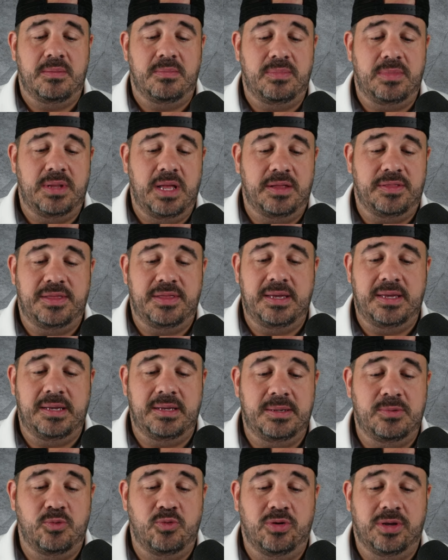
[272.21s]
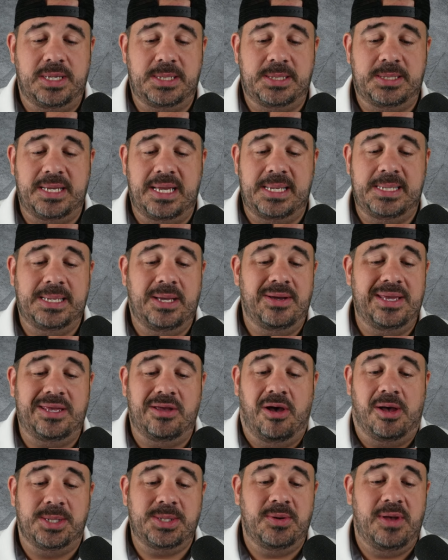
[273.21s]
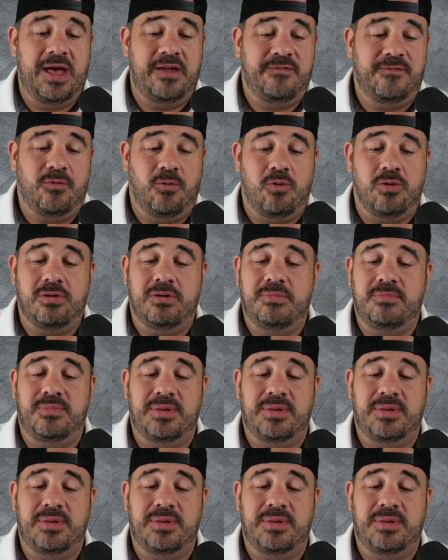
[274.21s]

Nothing really stands out. He also had 4,